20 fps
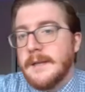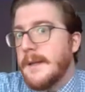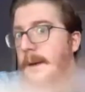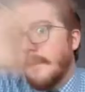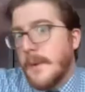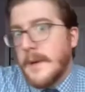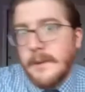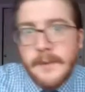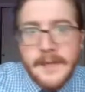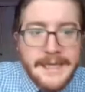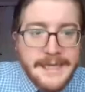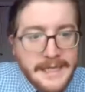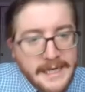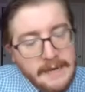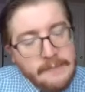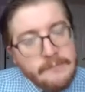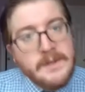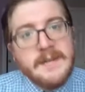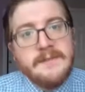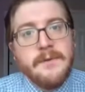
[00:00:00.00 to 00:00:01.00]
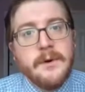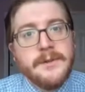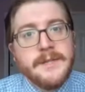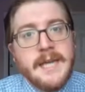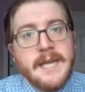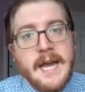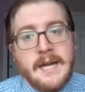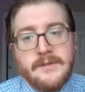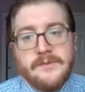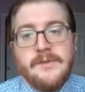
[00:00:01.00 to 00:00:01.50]
That way we can get rid of all
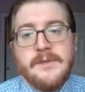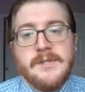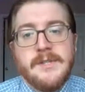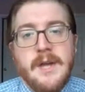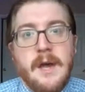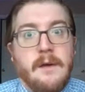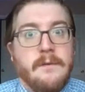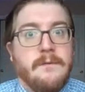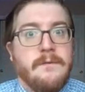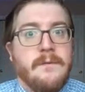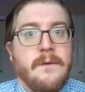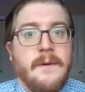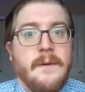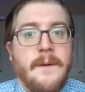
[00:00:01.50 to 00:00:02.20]
the extra stuff